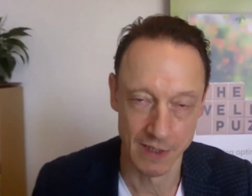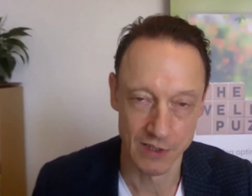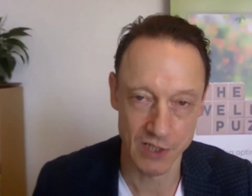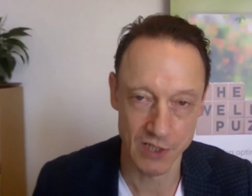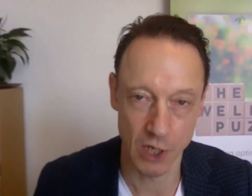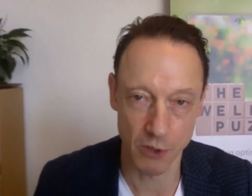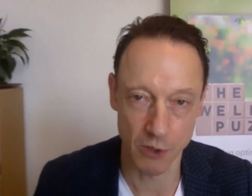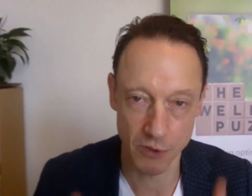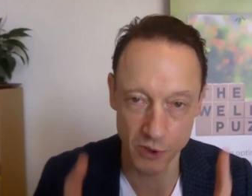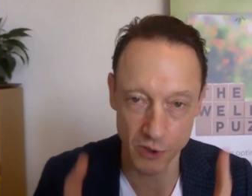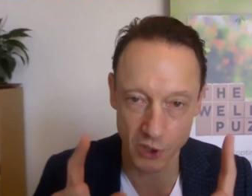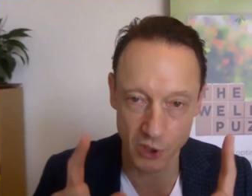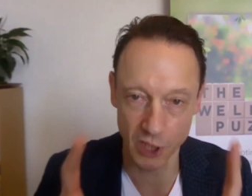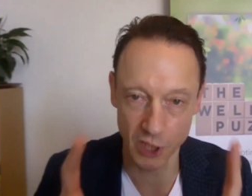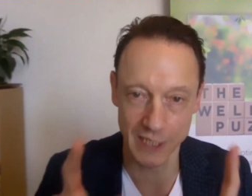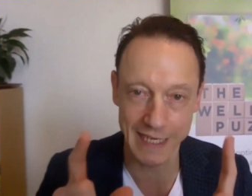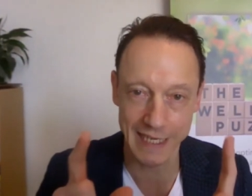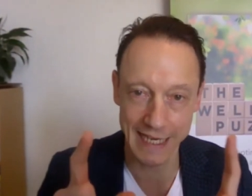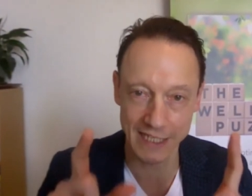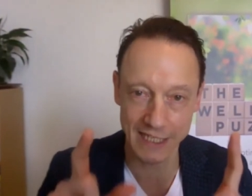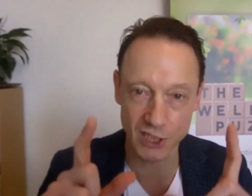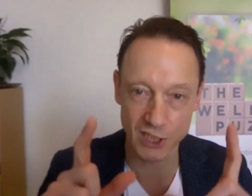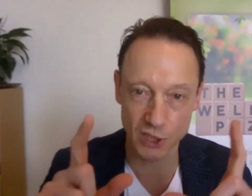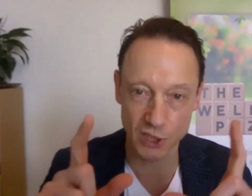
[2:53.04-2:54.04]
So you're going
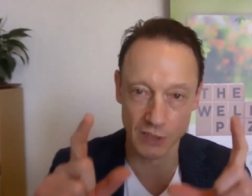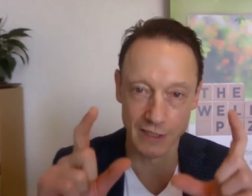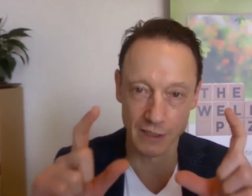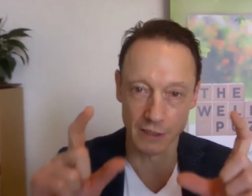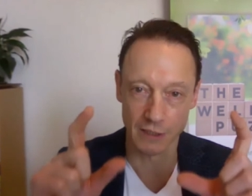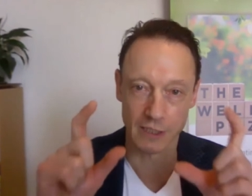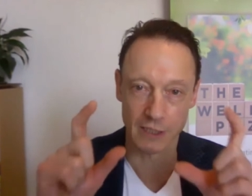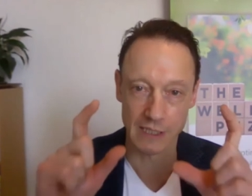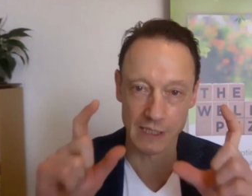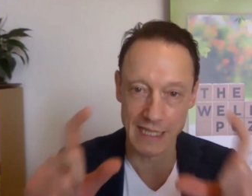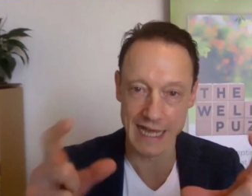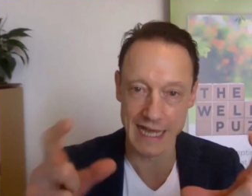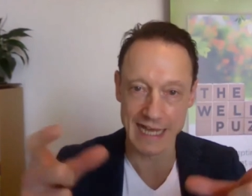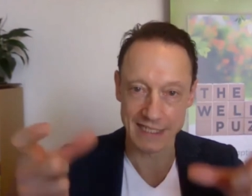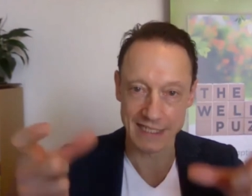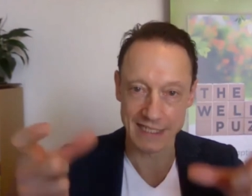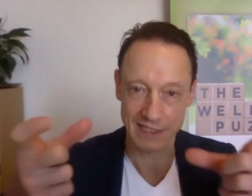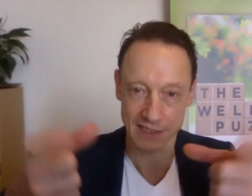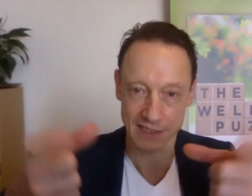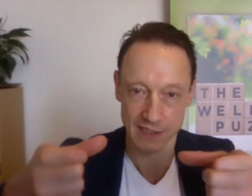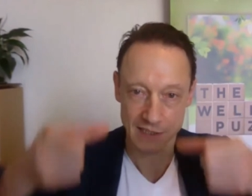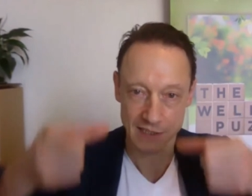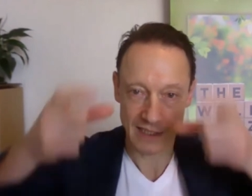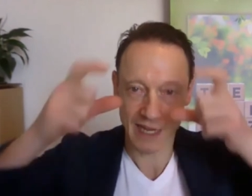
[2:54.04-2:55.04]
to get your little
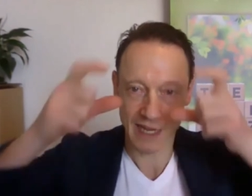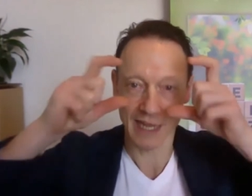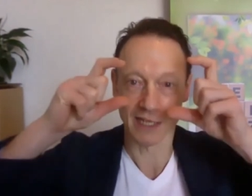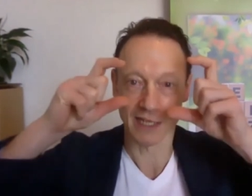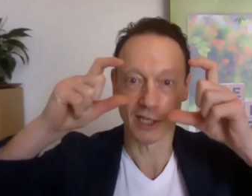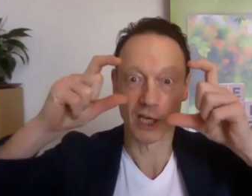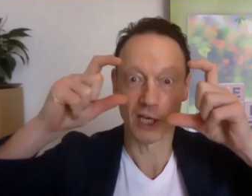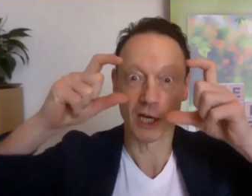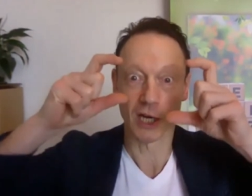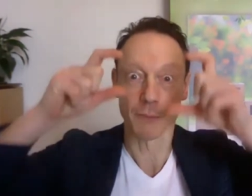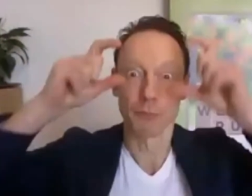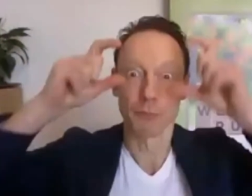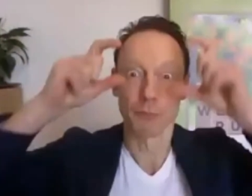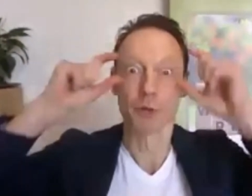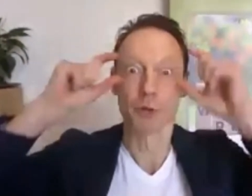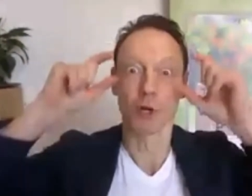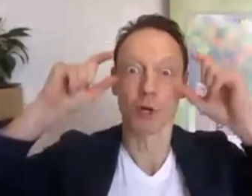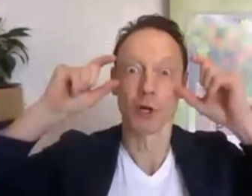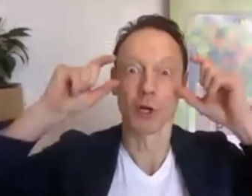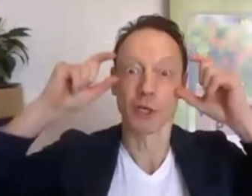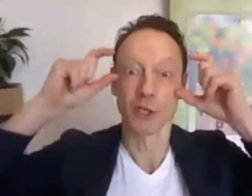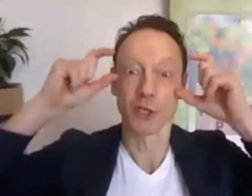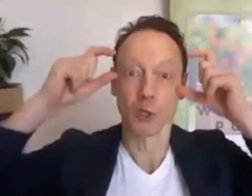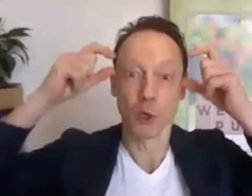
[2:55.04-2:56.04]
glasses and you're going to put
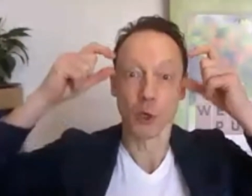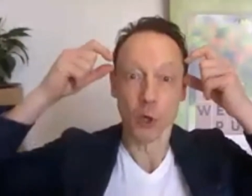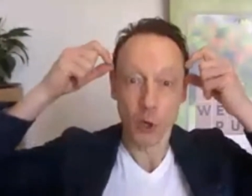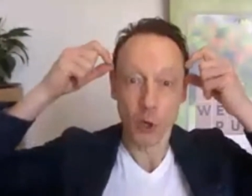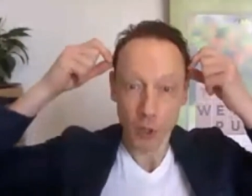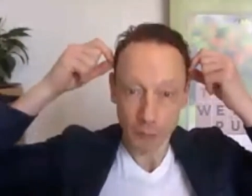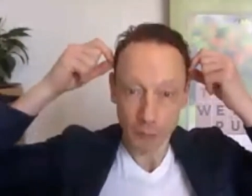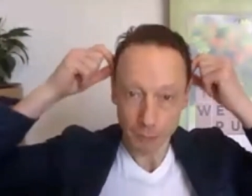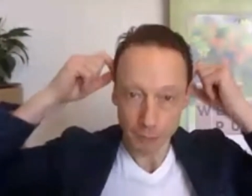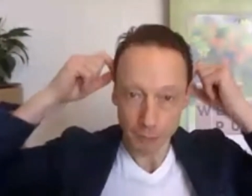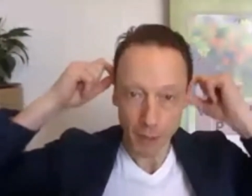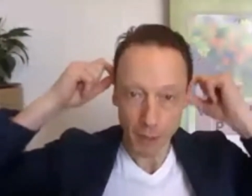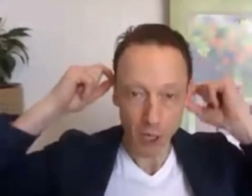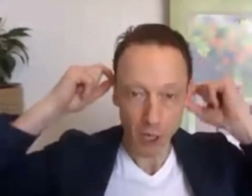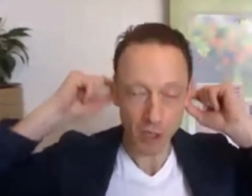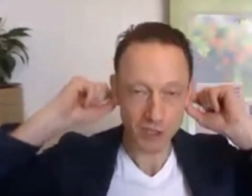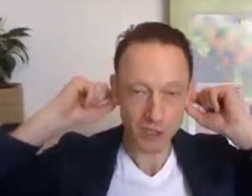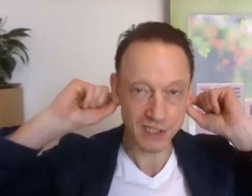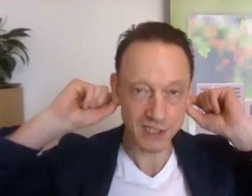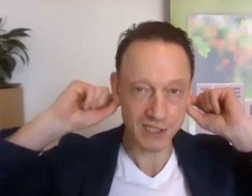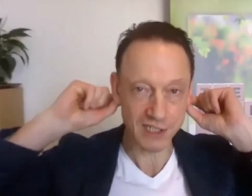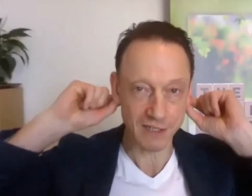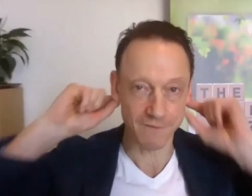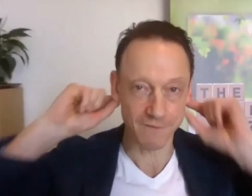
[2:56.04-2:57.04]
on your
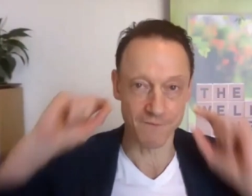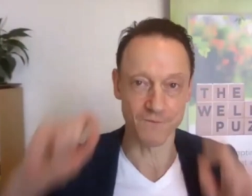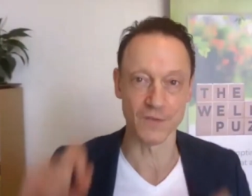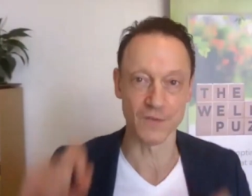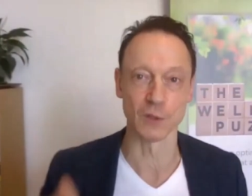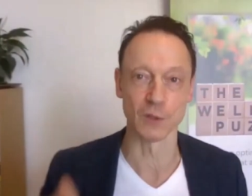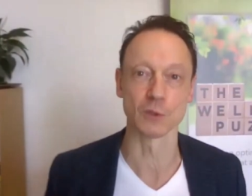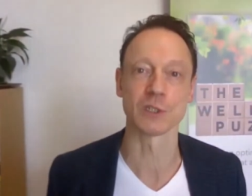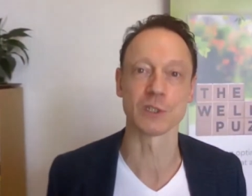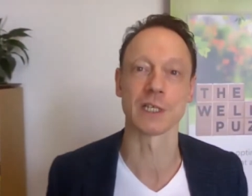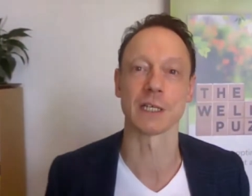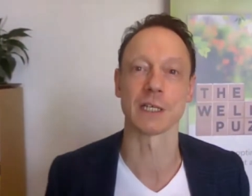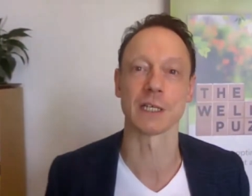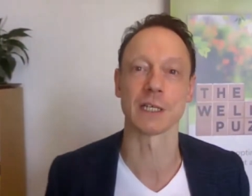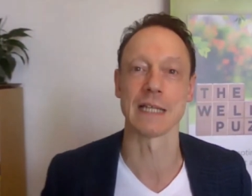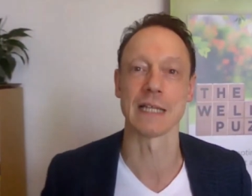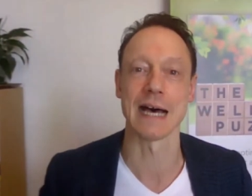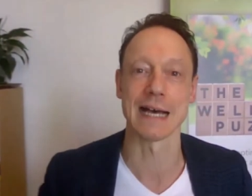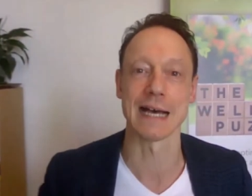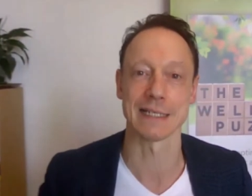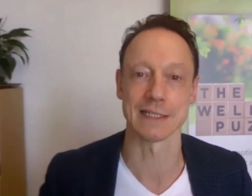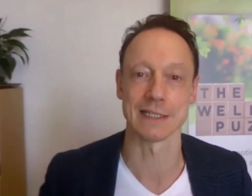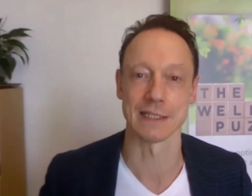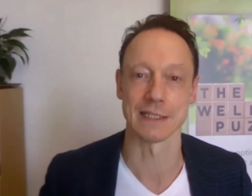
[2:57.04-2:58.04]
positive filter
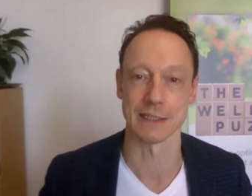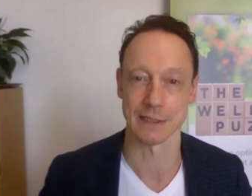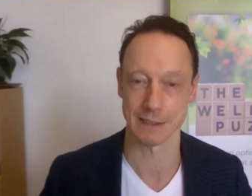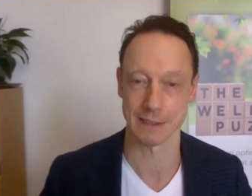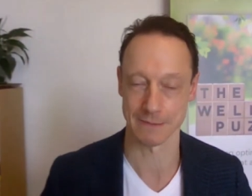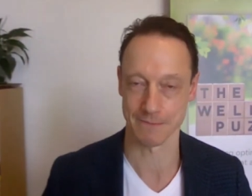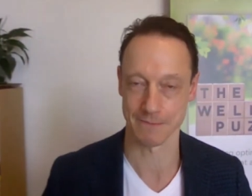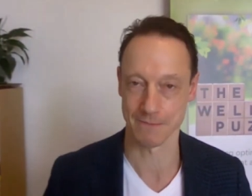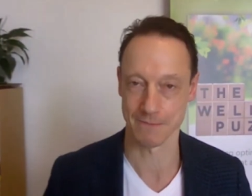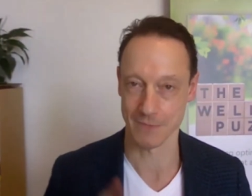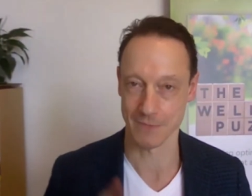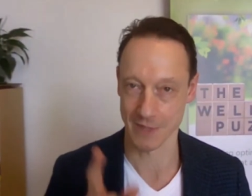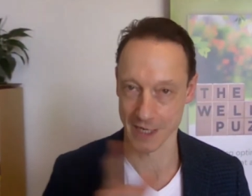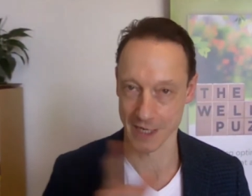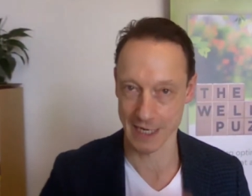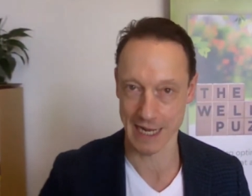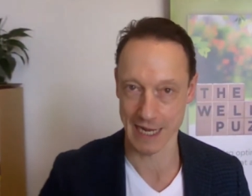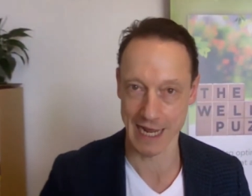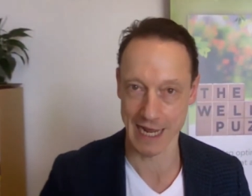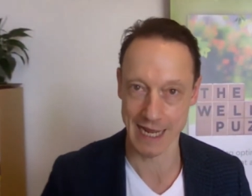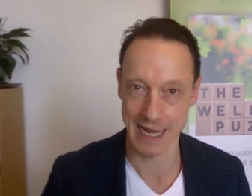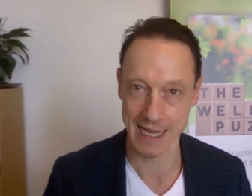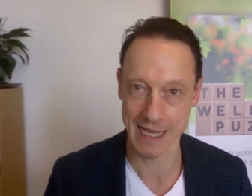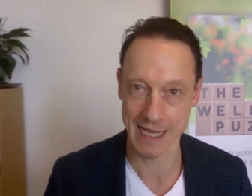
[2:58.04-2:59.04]
glasses,
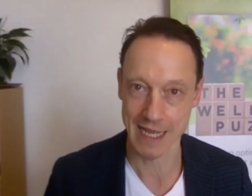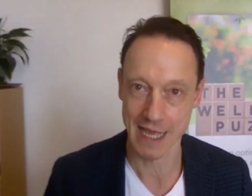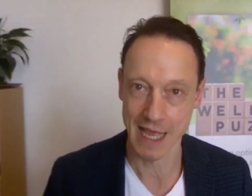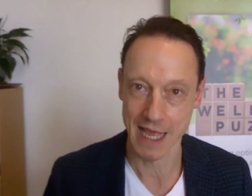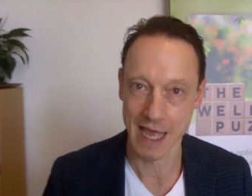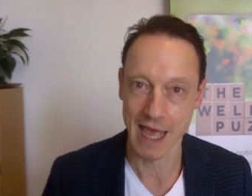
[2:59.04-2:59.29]
okay?